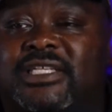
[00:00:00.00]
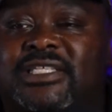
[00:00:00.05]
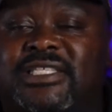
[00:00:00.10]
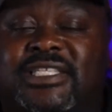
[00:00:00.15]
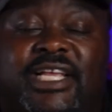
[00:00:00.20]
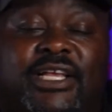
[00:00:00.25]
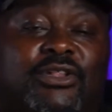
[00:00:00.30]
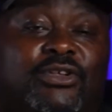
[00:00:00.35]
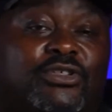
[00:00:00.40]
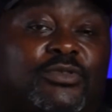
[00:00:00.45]

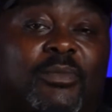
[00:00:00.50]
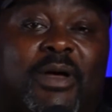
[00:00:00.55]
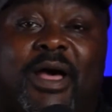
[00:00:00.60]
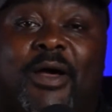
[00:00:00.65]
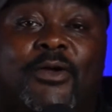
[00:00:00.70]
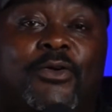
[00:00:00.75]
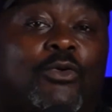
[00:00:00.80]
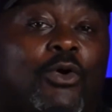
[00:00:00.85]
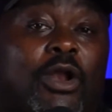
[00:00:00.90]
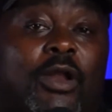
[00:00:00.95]
Steelers
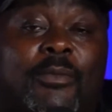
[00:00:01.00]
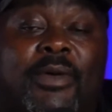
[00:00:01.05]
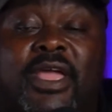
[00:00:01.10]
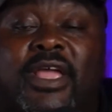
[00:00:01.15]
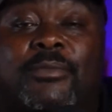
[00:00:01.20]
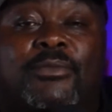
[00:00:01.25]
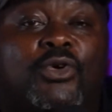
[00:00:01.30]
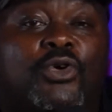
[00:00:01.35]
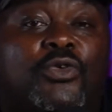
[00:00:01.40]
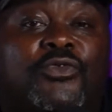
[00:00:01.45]
might want to make
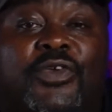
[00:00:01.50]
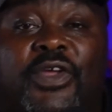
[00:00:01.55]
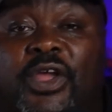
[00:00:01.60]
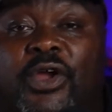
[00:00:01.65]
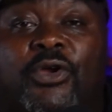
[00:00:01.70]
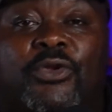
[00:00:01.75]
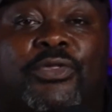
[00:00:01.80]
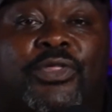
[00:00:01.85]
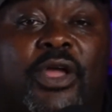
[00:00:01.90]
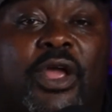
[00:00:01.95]
a move
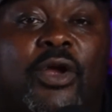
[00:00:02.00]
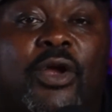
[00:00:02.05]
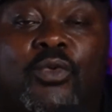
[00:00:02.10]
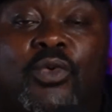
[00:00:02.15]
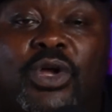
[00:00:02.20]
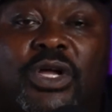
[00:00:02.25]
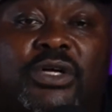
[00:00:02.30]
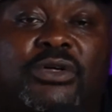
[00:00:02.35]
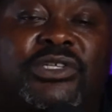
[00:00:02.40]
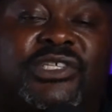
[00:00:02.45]
here or there.
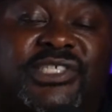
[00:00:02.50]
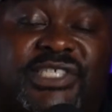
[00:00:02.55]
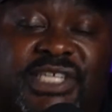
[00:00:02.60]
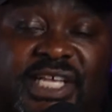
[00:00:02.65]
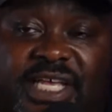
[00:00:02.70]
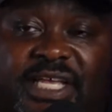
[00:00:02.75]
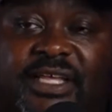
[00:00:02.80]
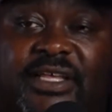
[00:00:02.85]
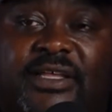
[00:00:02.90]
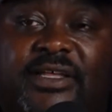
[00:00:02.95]
We'll
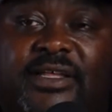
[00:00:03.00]
see.